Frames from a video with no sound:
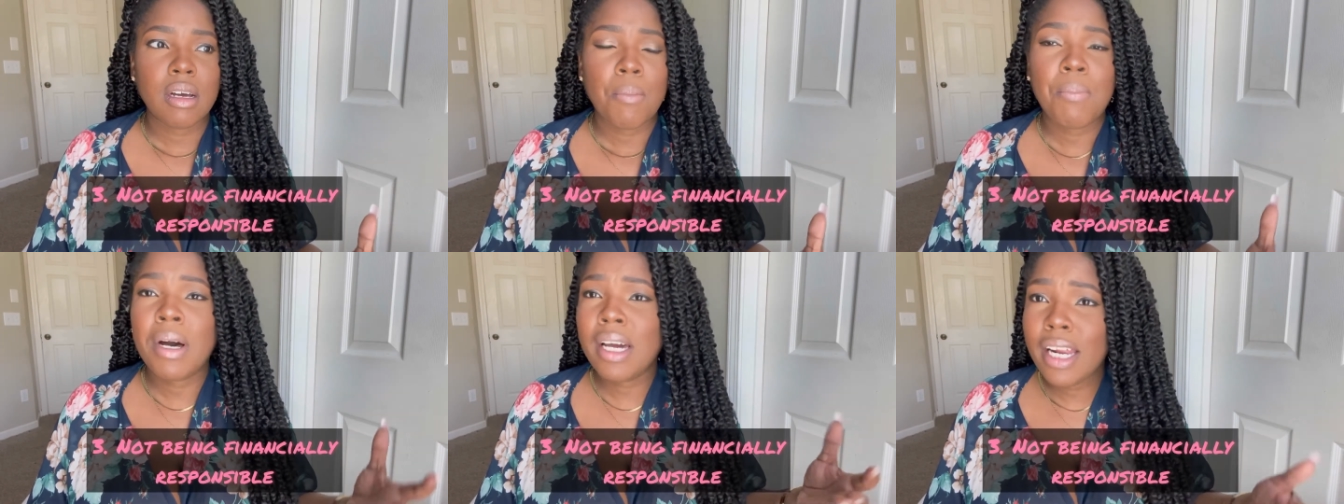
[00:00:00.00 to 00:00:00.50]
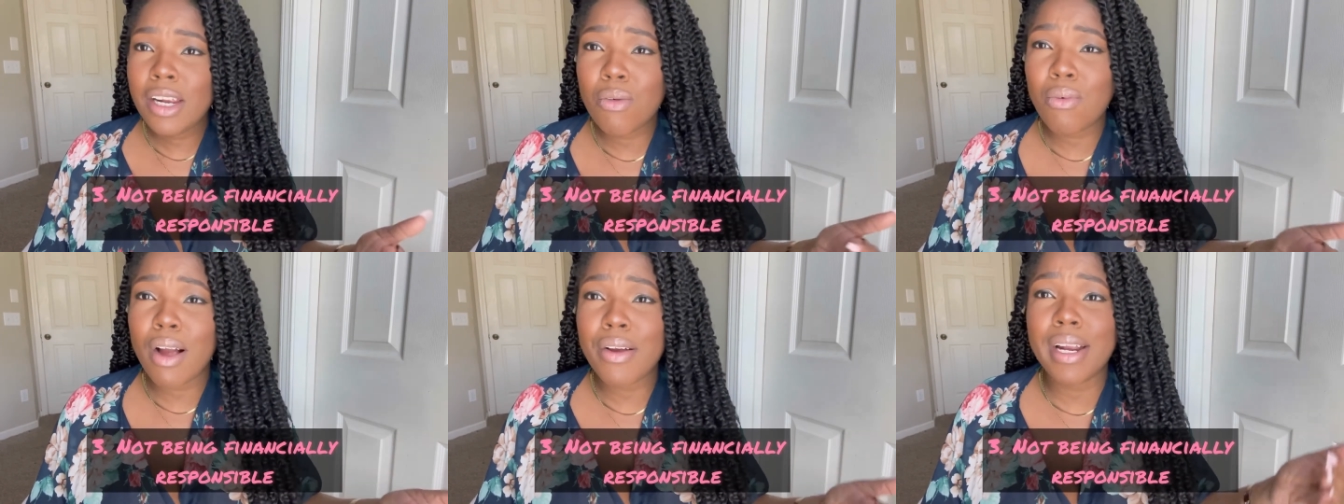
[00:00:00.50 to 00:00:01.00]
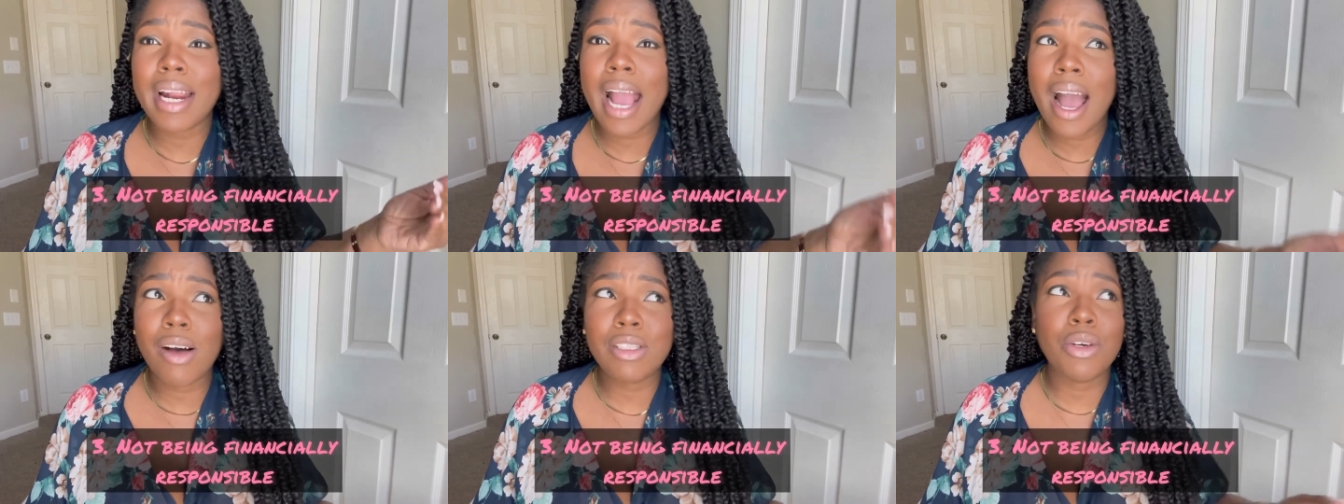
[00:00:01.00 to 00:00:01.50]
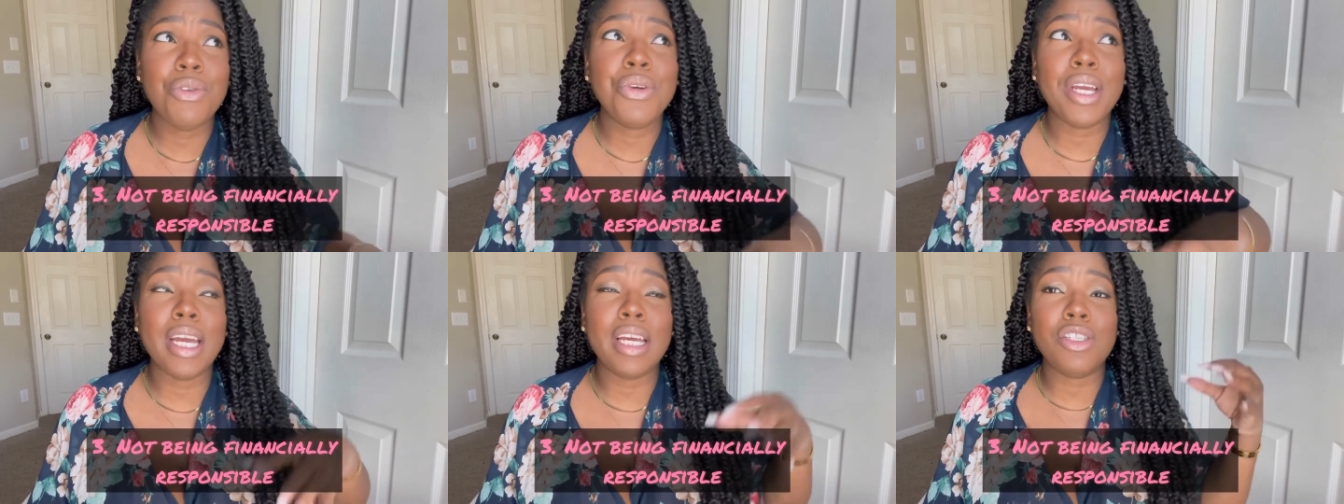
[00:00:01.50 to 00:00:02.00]
put in the work now so you
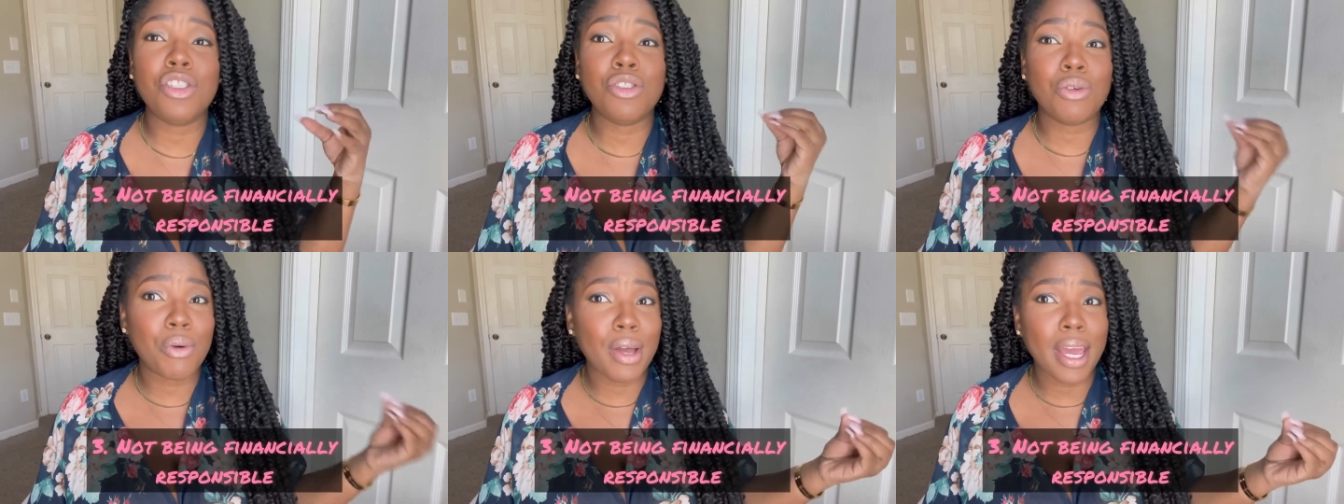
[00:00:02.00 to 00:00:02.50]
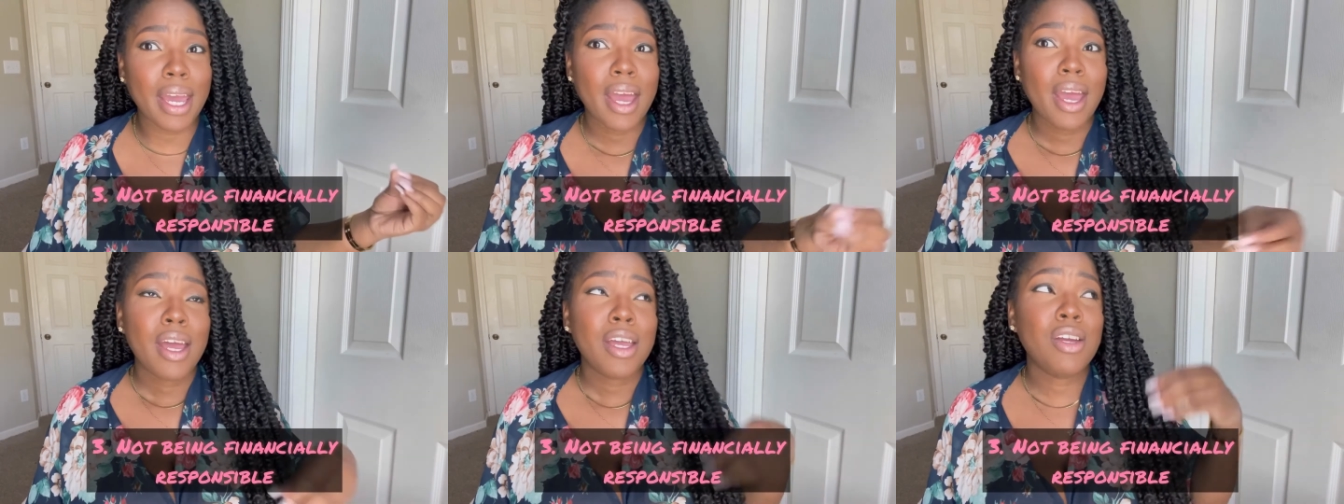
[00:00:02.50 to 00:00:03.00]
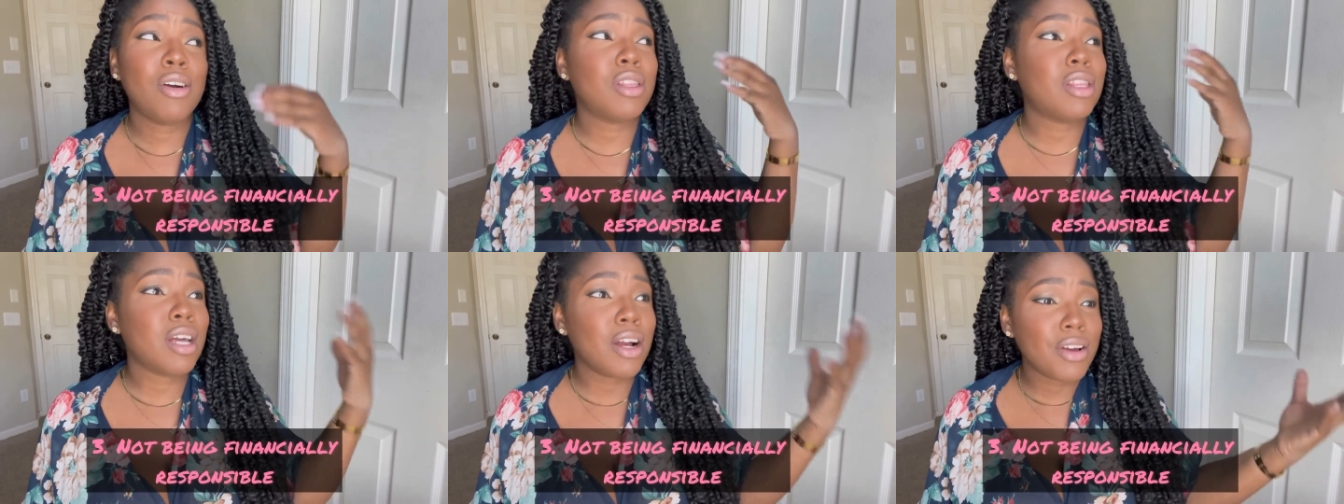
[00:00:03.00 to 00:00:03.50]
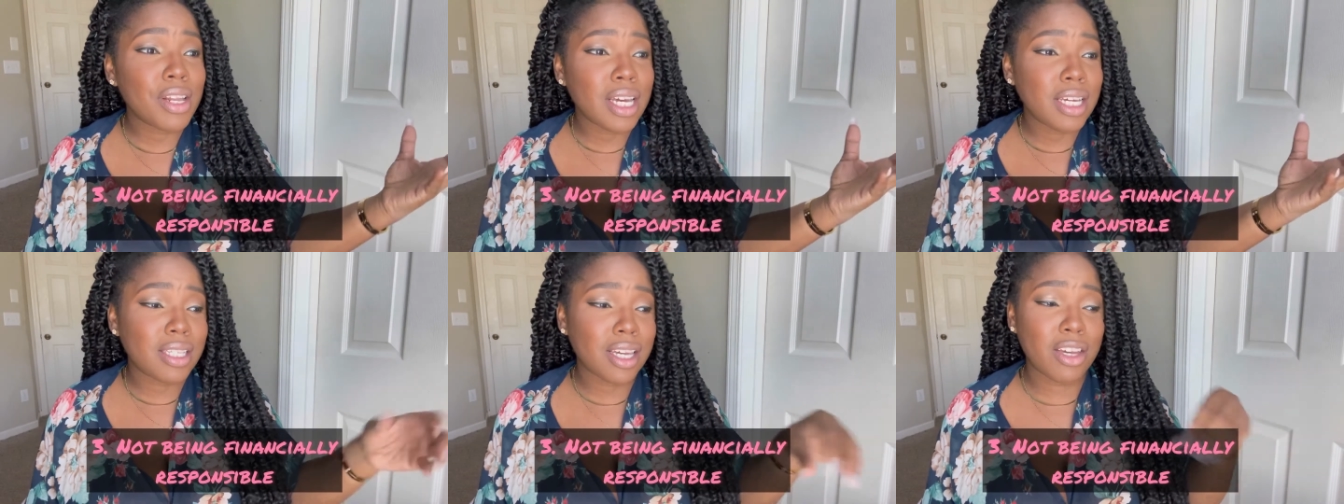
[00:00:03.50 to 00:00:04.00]
can enjoy your
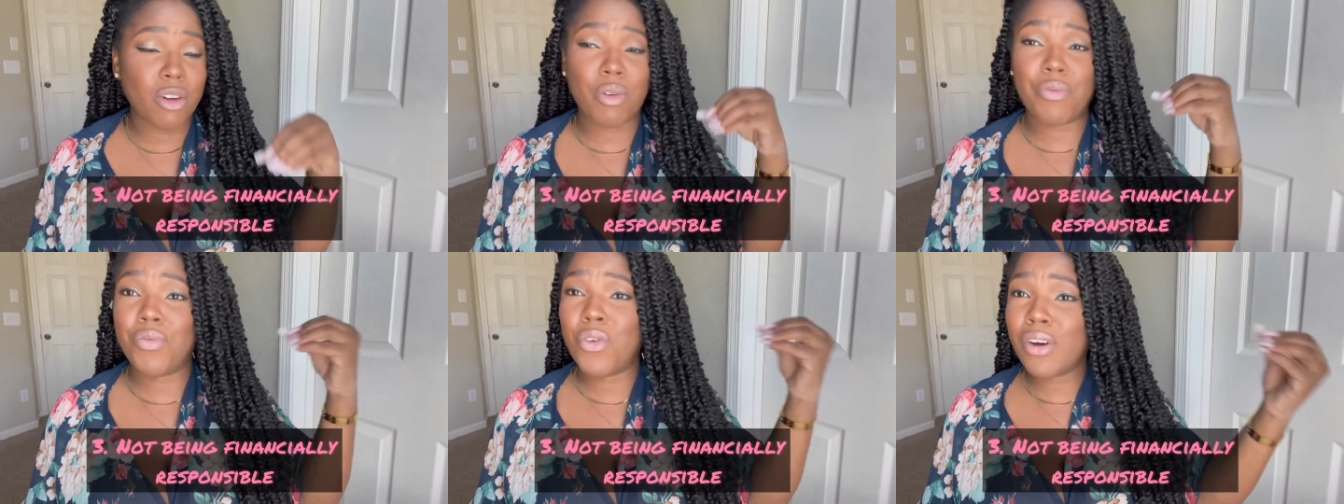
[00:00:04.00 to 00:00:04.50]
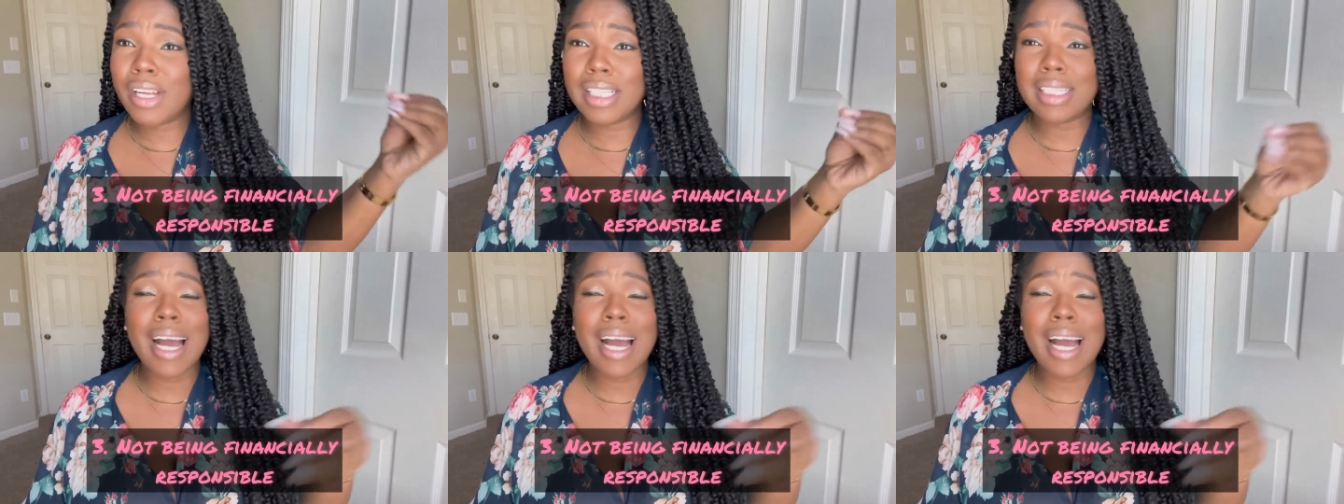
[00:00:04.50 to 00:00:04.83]
30s and your 40s.